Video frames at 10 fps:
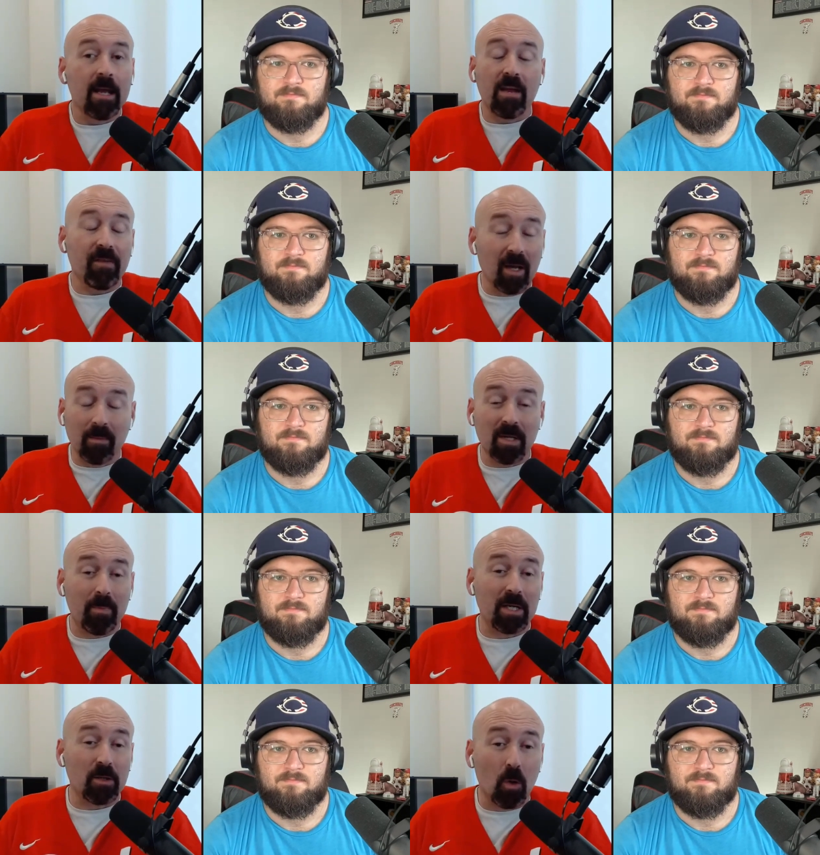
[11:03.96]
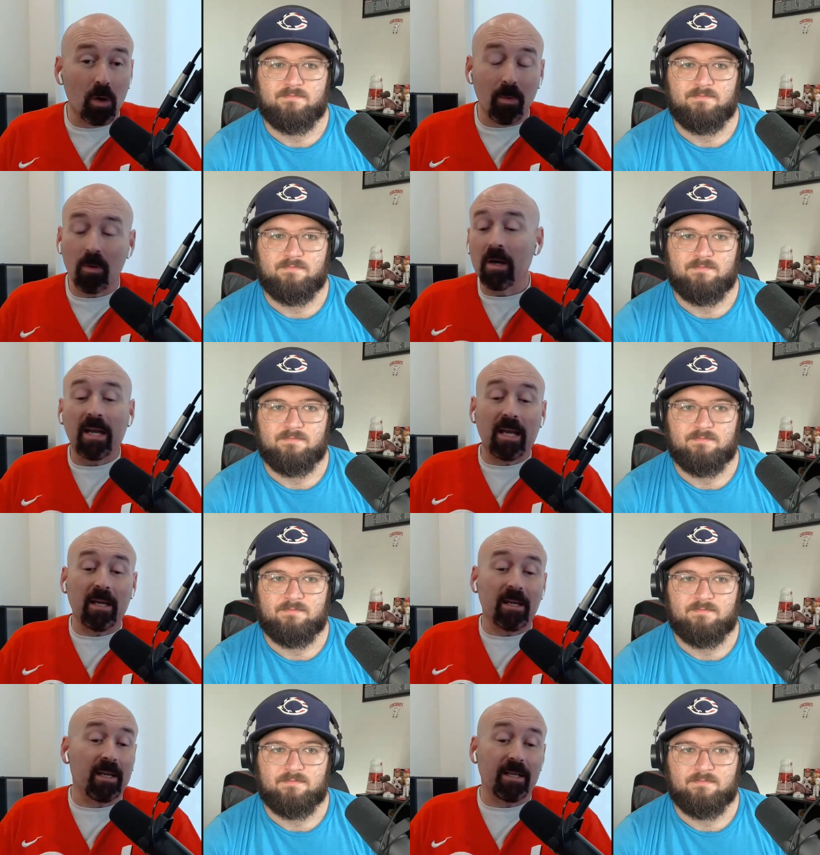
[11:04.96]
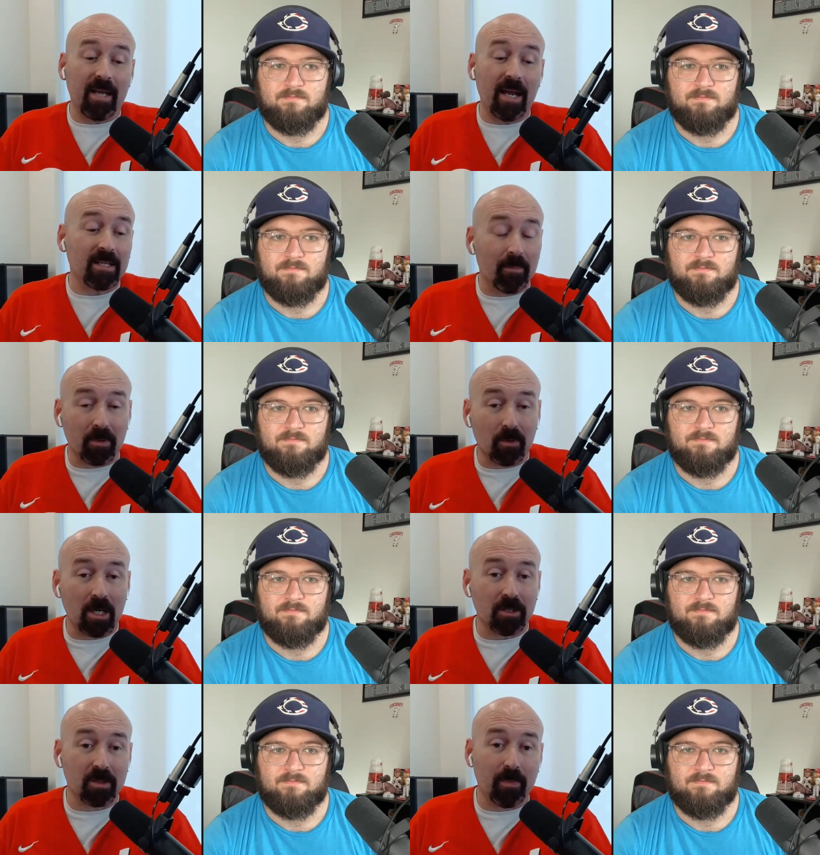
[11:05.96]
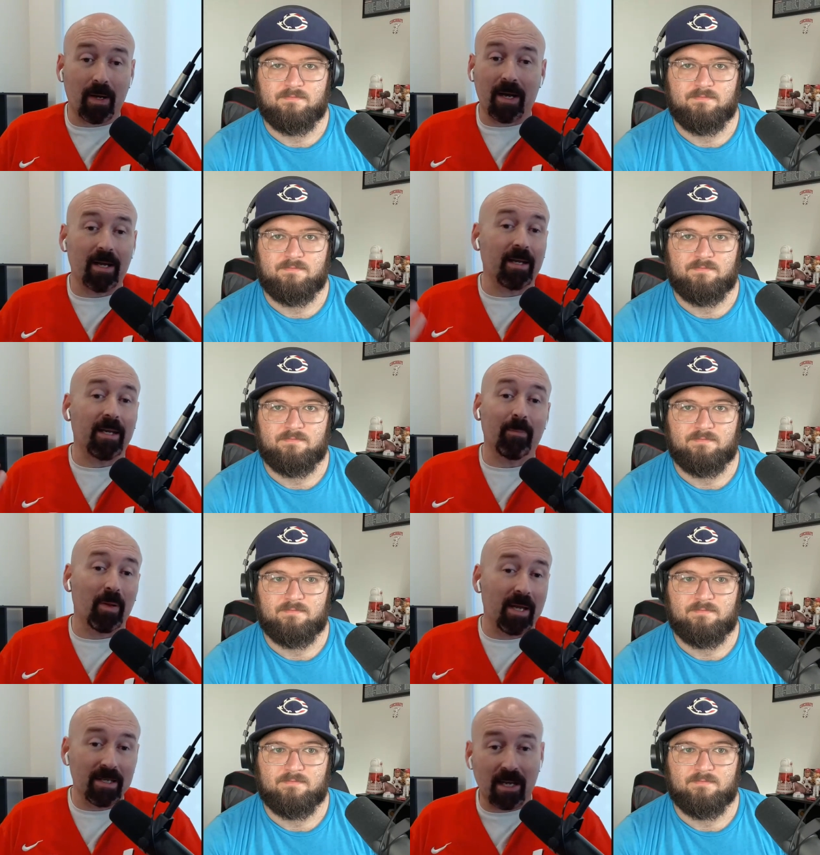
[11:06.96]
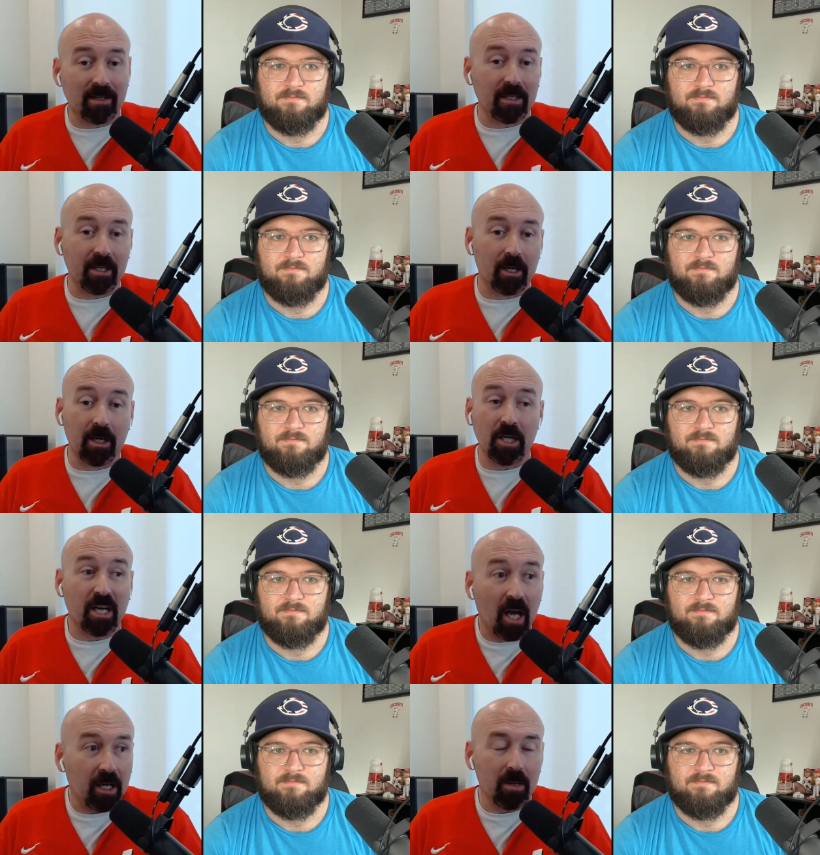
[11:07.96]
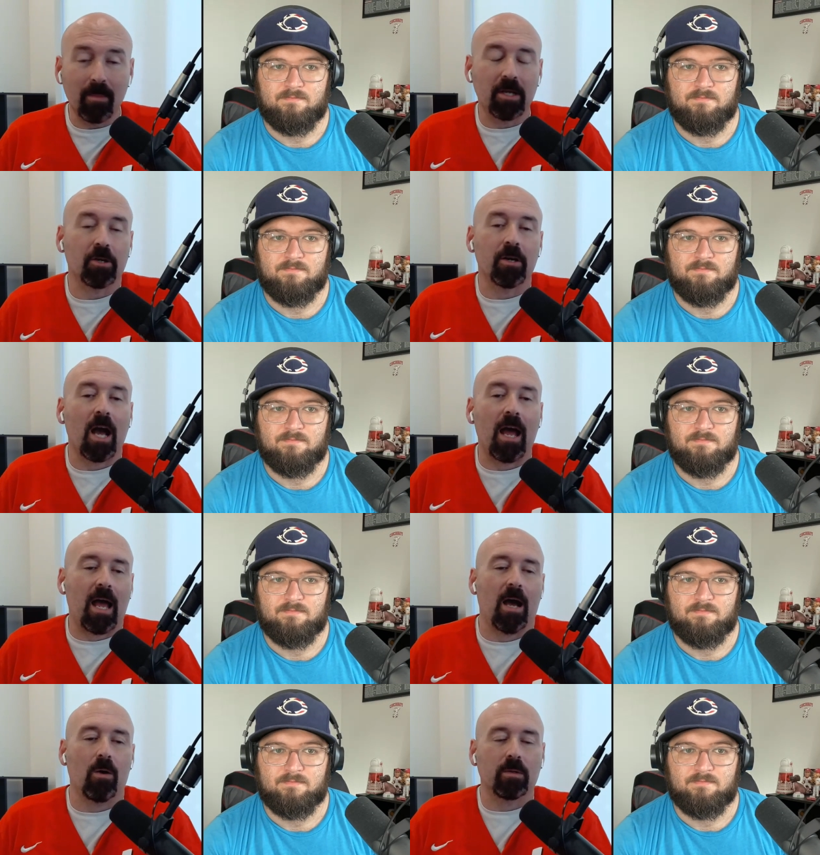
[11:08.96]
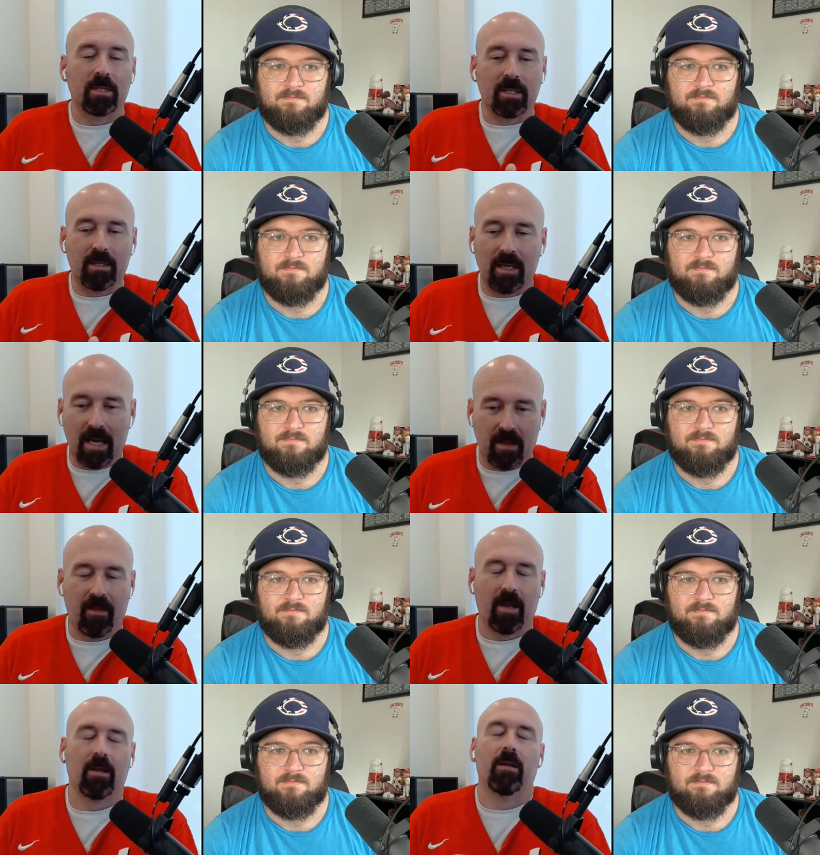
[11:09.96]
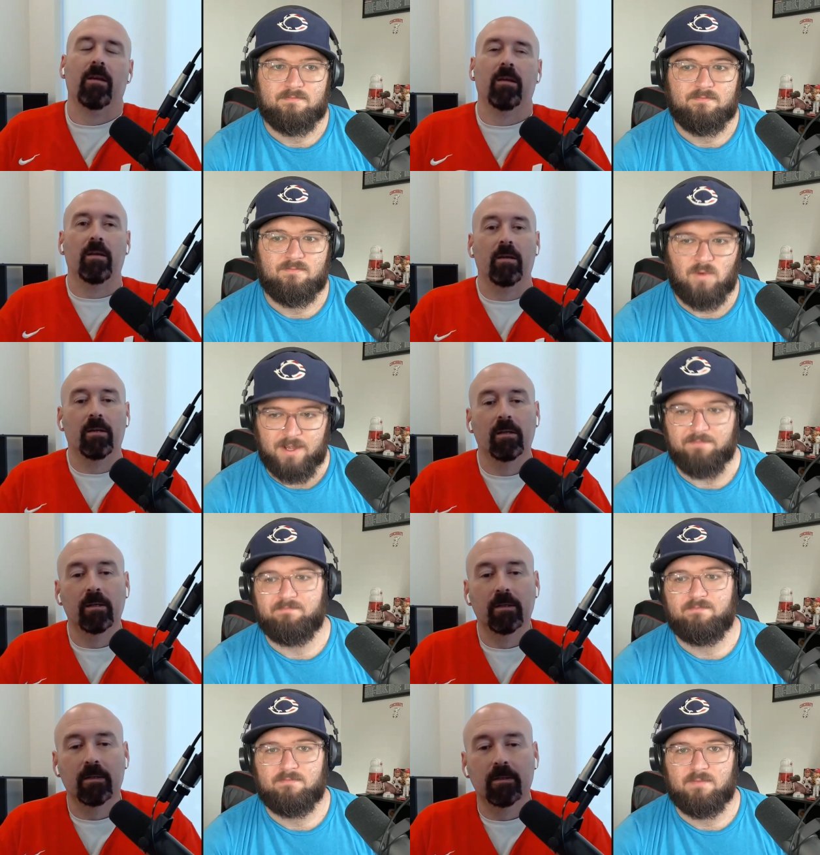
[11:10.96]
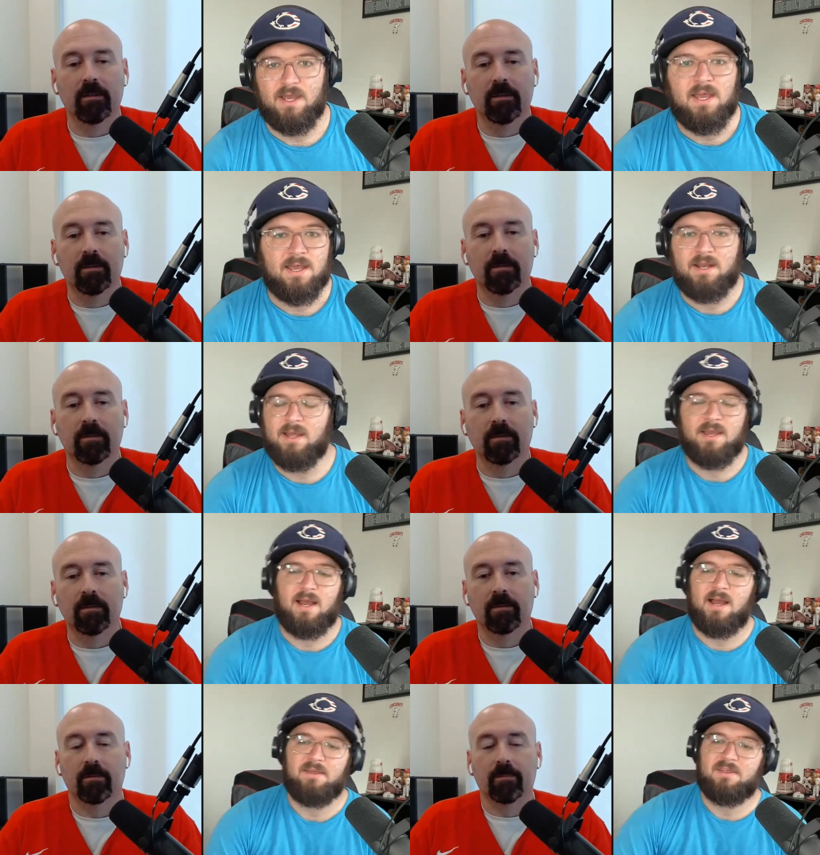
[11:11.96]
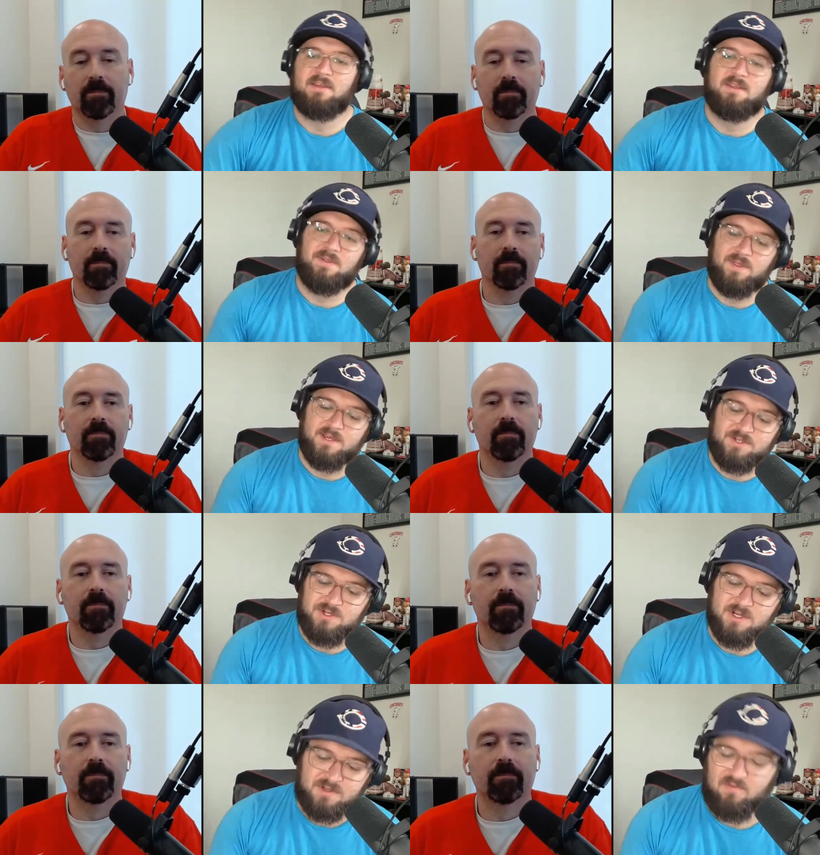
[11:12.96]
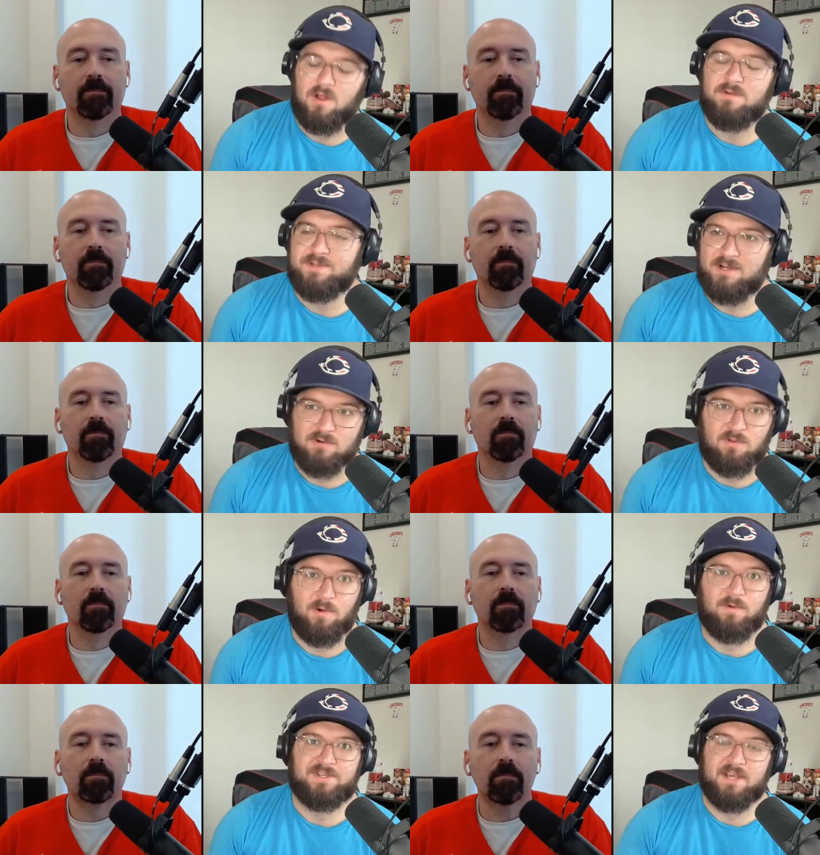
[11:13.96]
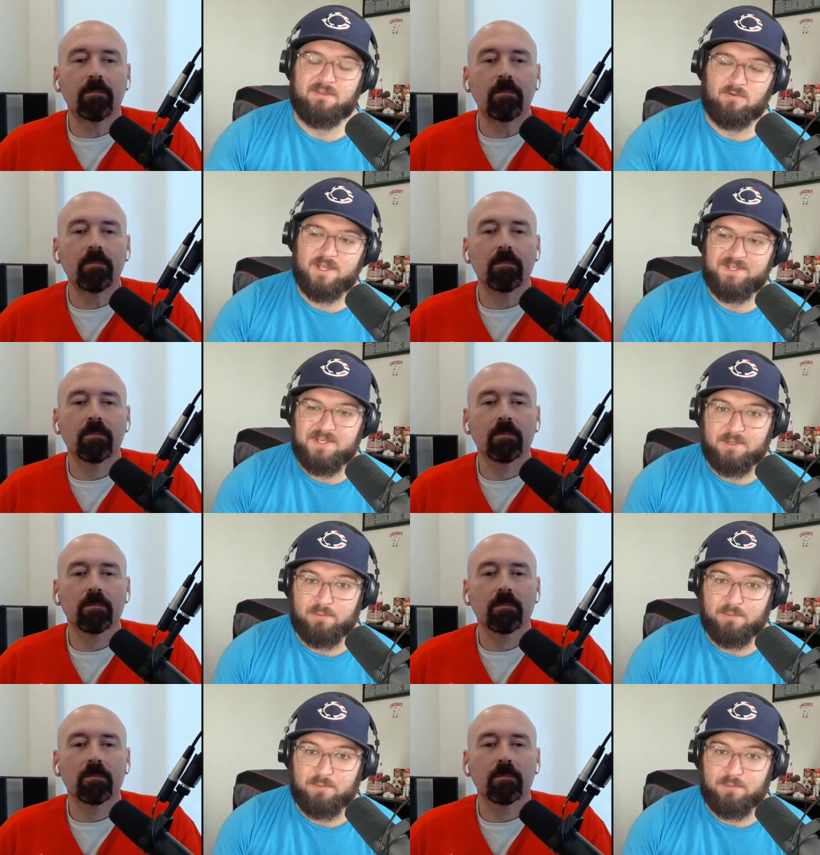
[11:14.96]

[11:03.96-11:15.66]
Speaker 1: If he comes up and he's horrible, he he takes up the roster spot, he plays out the year, and you cut him, and you're not
Speaker 2: out
Speaker 1: anything. Right.
Speaker 2: And, and I, I think that this just follows along with what we're saying. The Reds need to